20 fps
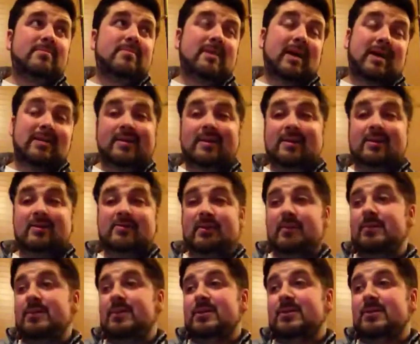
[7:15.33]
I think it's a
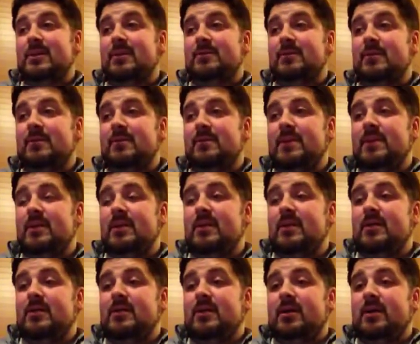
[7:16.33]
famous example.
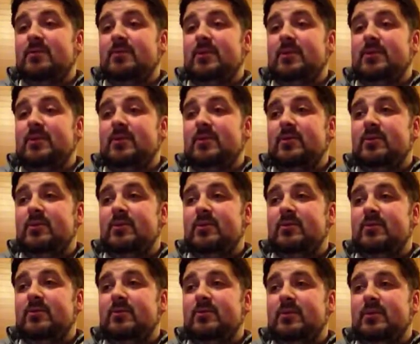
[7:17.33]
People who
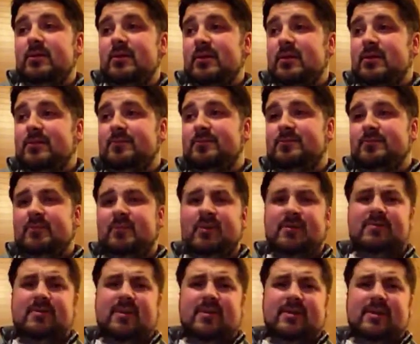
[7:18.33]
are
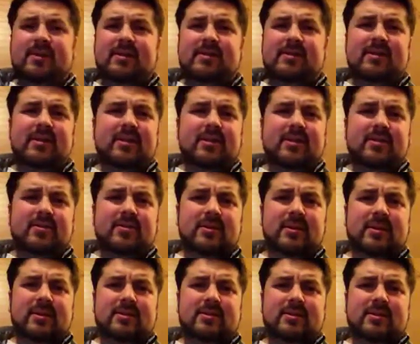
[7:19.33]
very thinking
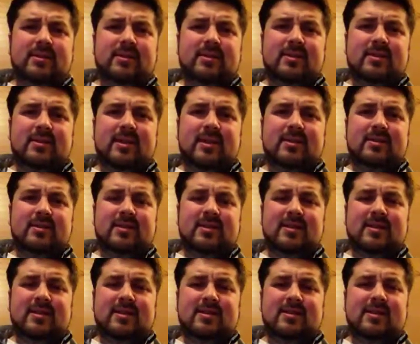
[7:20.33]
oriented and
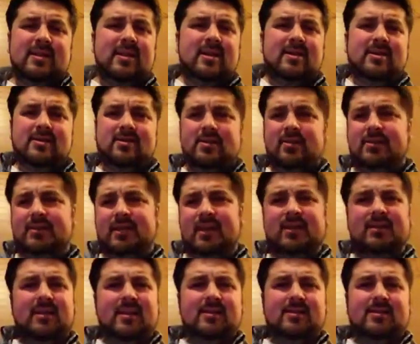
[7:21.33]
analytic. They're always
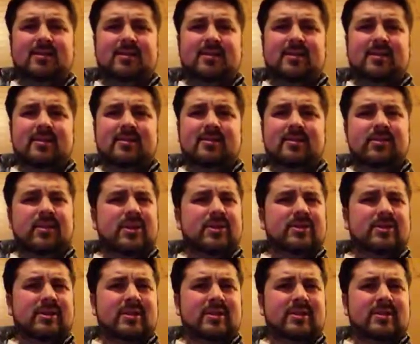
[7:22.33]
analyzing things,
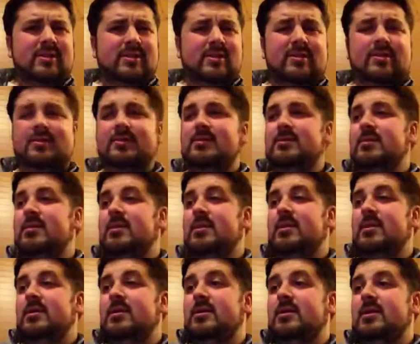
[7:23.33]
questioning things.
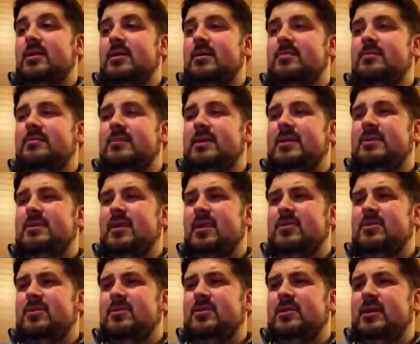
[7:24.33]
Many
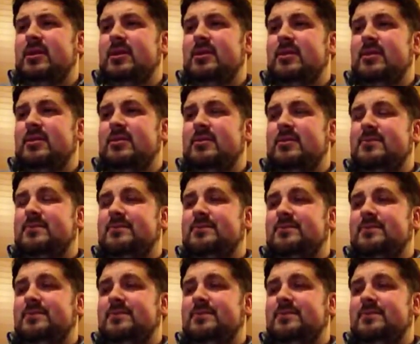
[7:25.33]
doctors are like this.